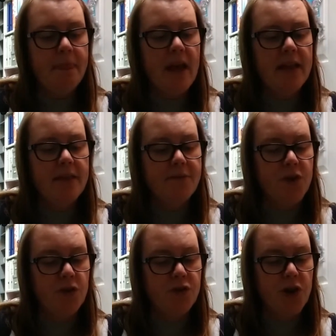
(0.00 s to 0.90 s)
"In the
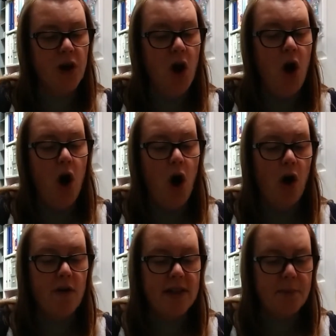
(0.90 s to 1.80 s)
future
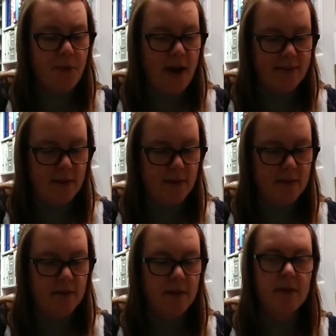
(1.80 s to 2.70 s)
or in the
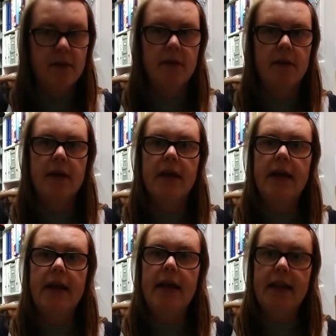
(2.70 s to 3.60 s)
present?"
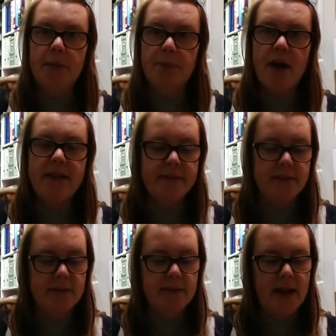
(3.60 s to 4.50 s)
"In the
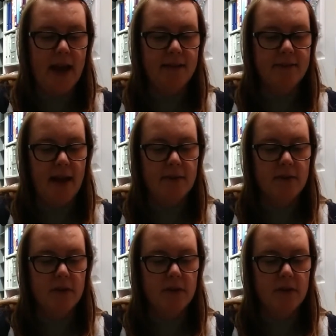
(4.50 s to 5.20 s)
present," Kay said.